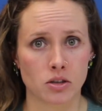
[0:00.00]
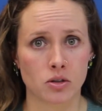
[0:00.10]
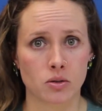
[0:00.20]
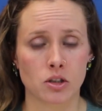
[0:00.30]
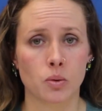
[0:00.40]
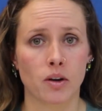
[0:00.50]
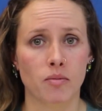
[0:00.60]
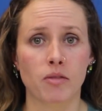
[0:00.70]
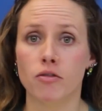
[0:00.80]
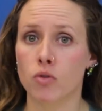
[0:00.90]
students who
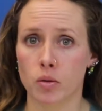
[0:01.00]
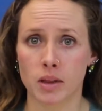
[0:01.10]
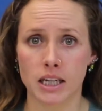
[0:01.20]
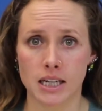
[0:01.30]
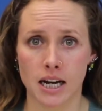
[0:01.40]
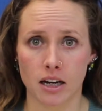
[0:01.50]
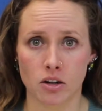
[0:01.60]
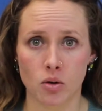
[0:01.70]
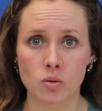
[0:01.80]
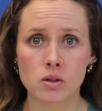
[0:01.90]
have been formally
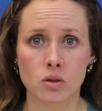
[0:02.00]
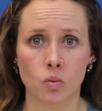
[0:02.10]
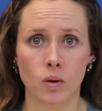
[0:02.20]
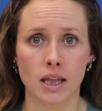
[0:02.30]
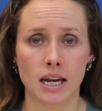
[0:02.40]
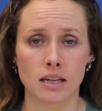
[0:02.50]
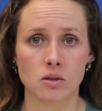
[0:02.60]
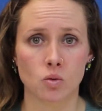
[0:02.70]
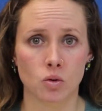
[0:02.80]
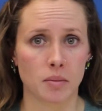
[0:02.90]
diagnosed with a
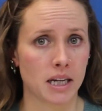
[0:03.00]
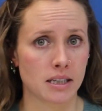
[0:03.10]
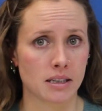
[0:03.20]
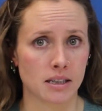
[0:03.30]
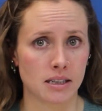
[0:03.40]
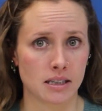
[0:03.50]
school-based